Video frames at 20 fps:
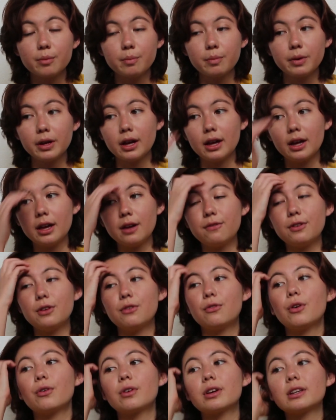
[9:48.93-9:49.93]
But if
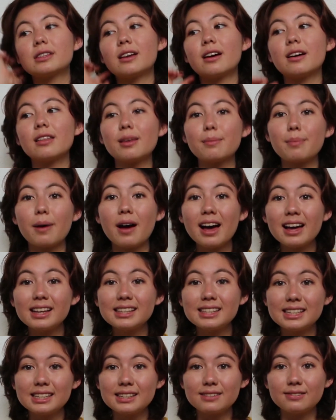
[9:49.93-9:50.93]
you focus on the
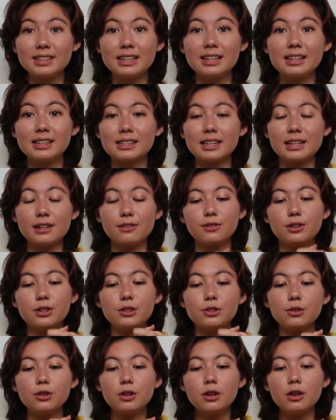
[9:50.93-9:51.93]
positive things, and if
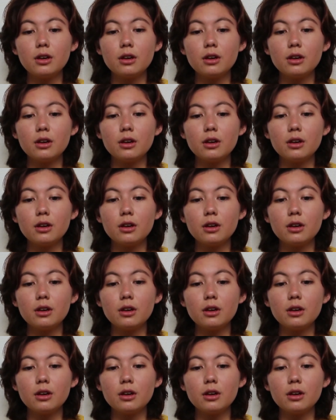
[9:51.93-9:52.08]
you